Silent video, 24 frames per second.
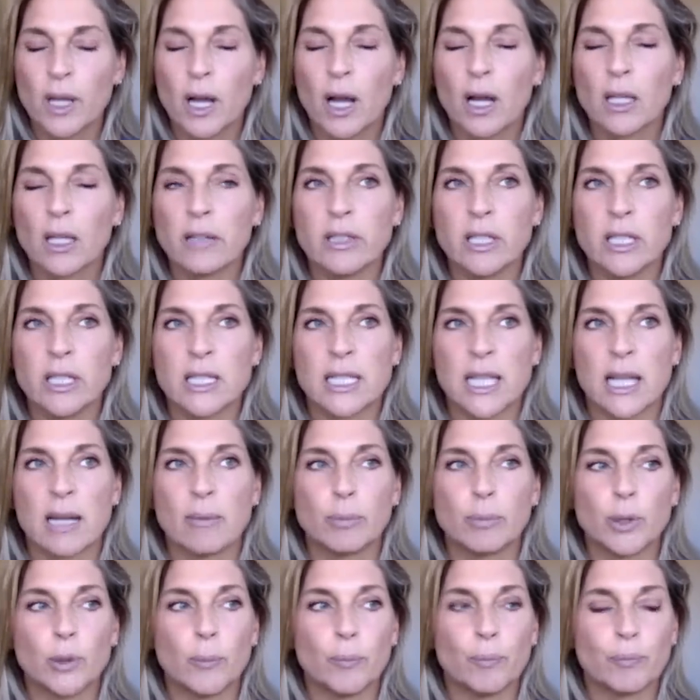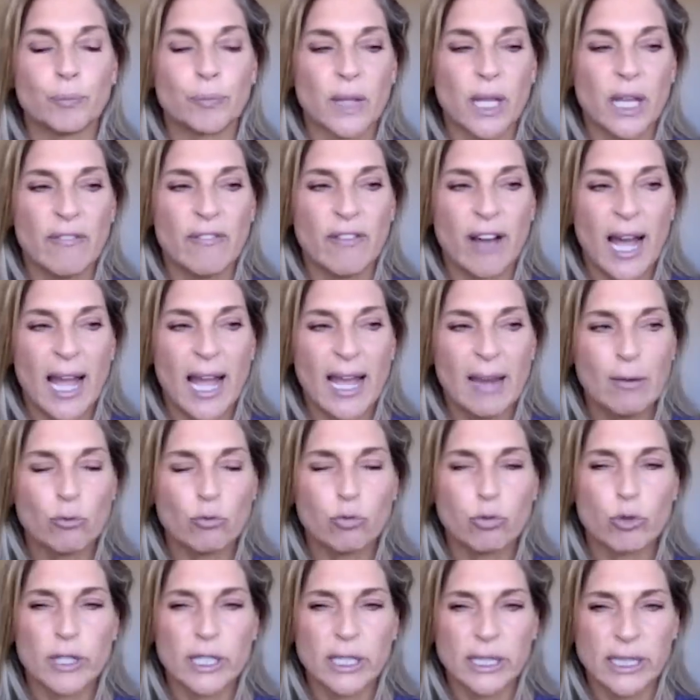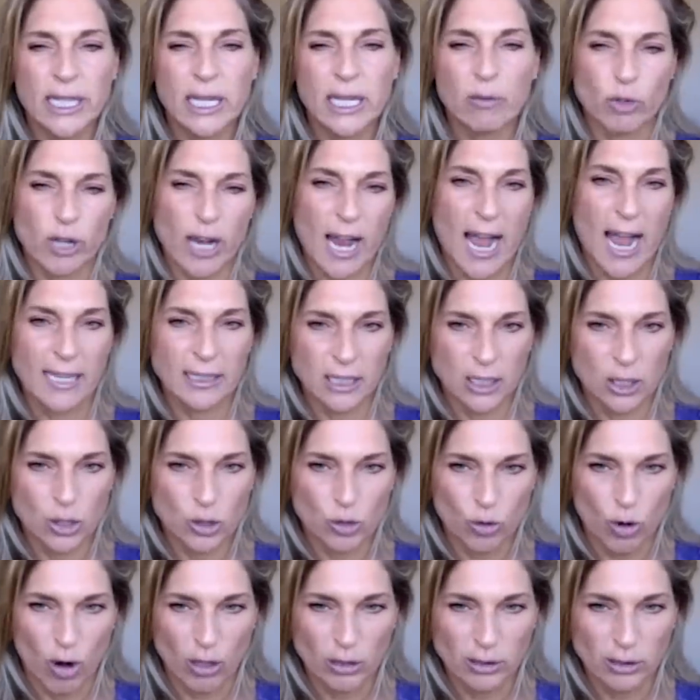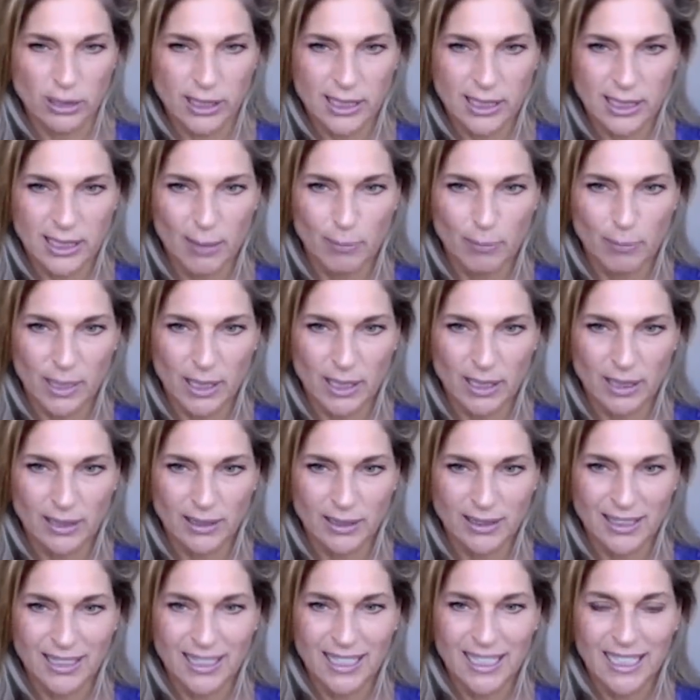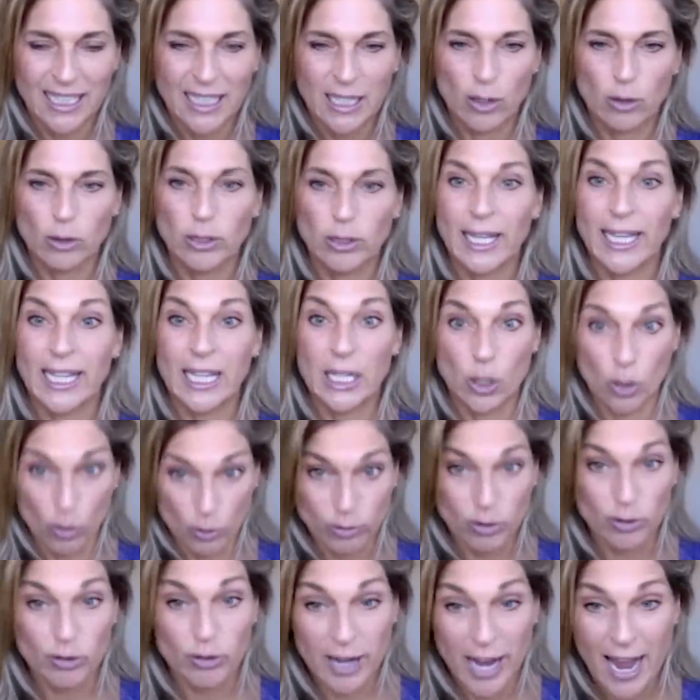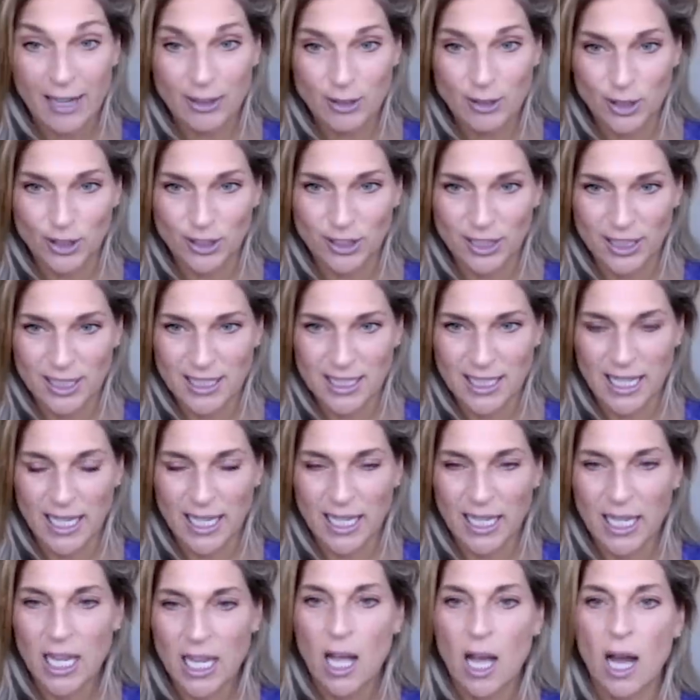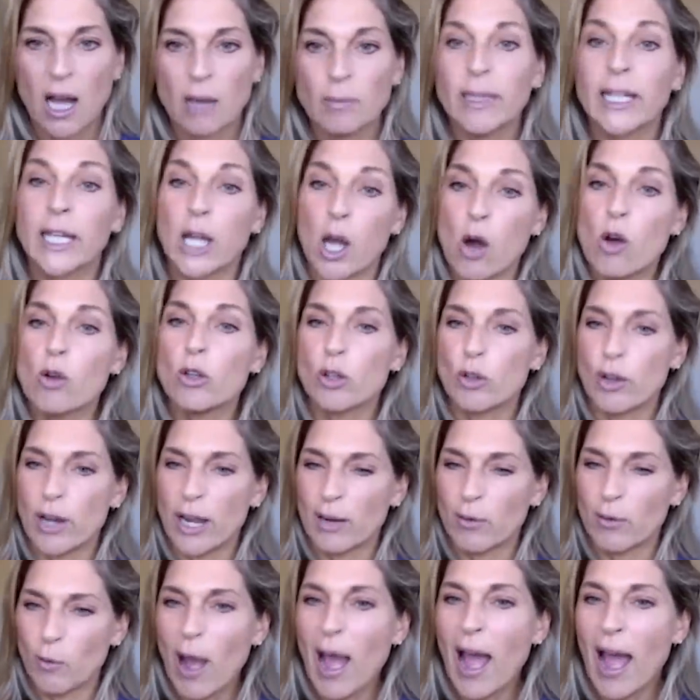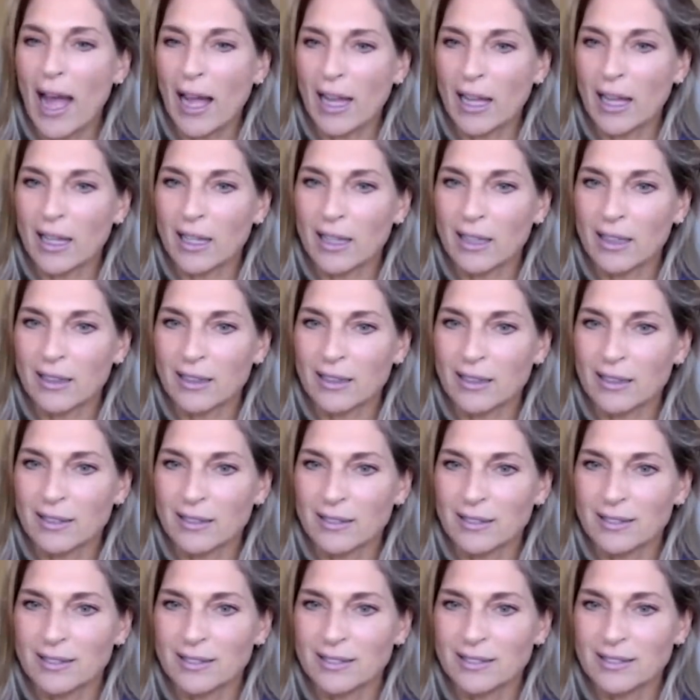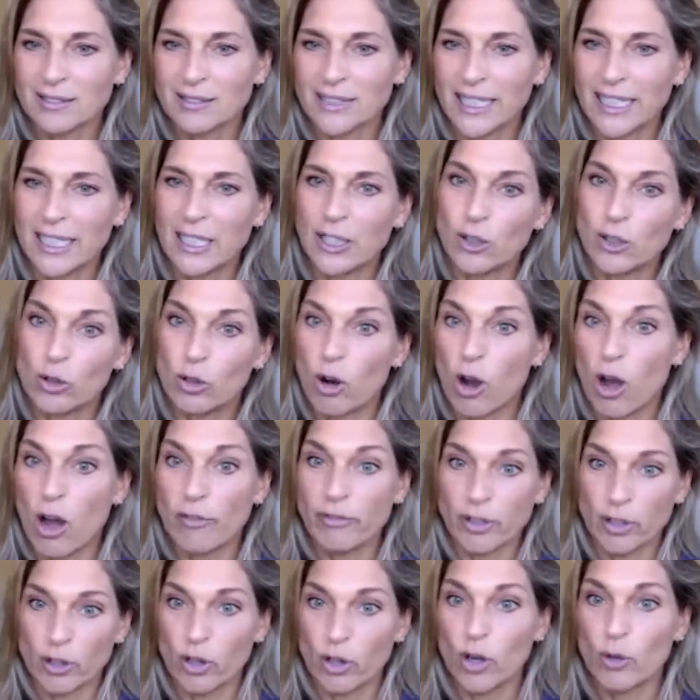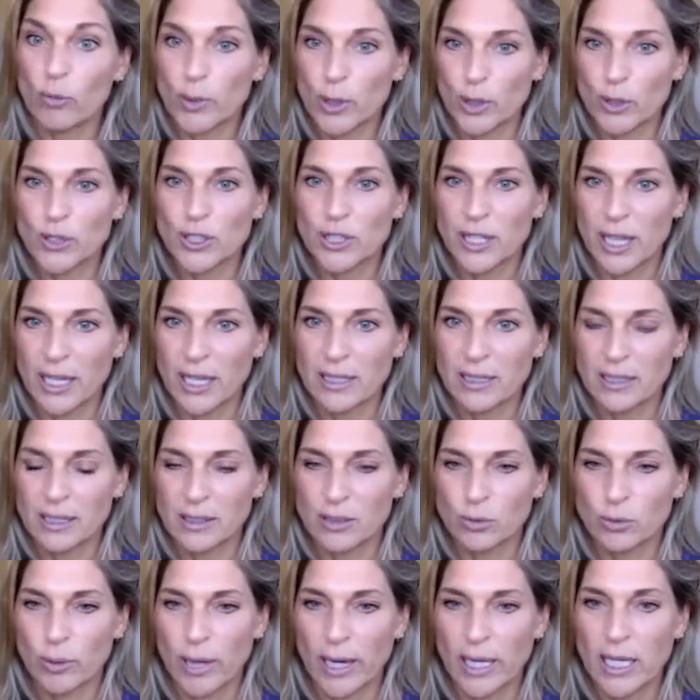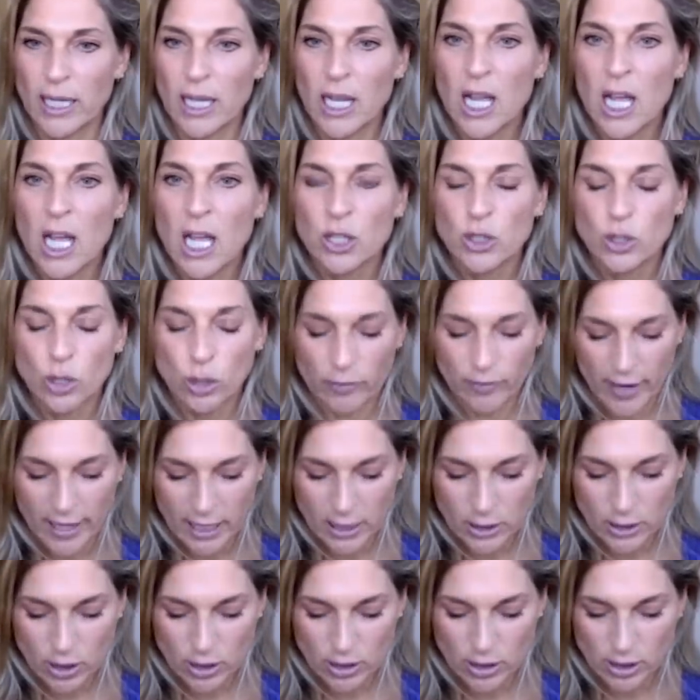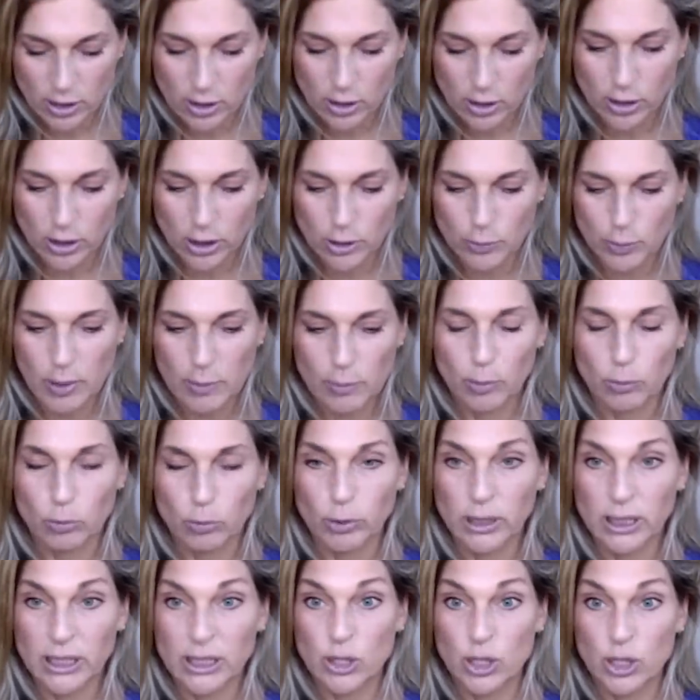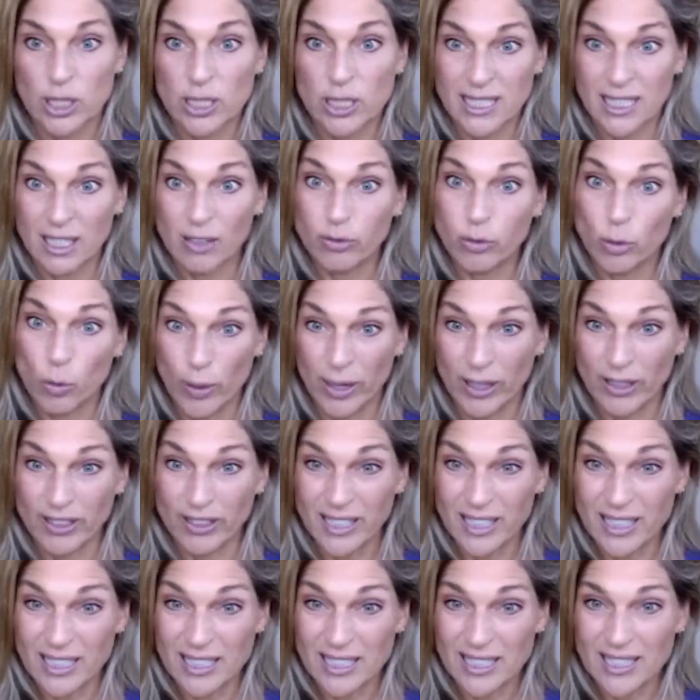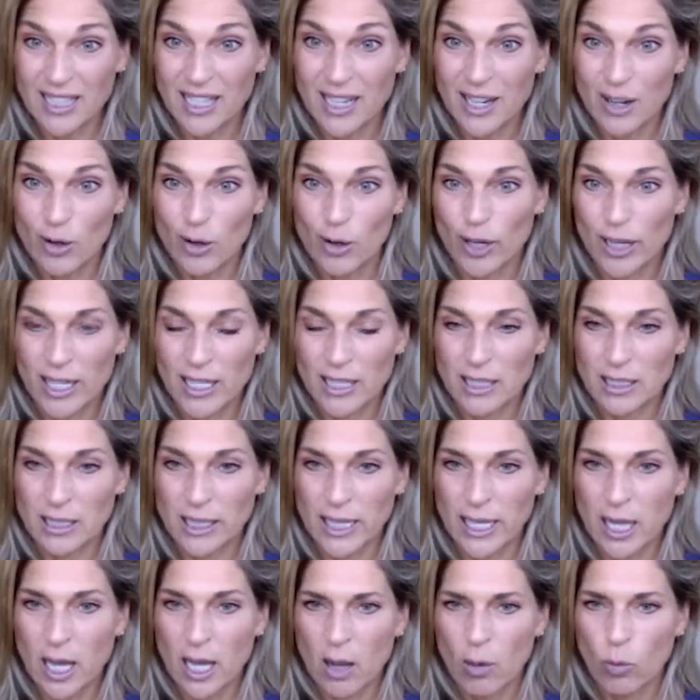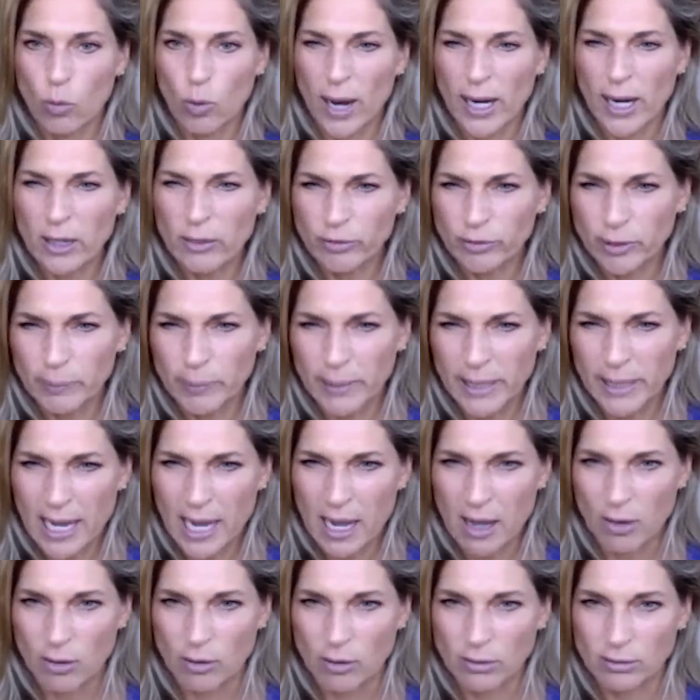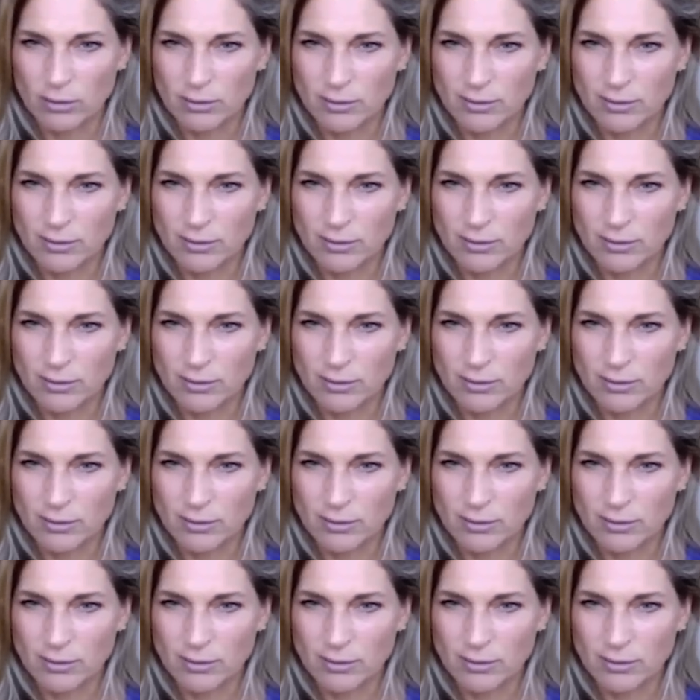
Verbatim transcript: I'll give you an example if I really am reacting strongly to something, like an overreaction, let's say, I'm like, oh, you're out of whack. Like mm-hmm. you're off your homeostasis, right? Mm-hmm. So if I could just encourage people, really just self awareness, like, why are you flipping out?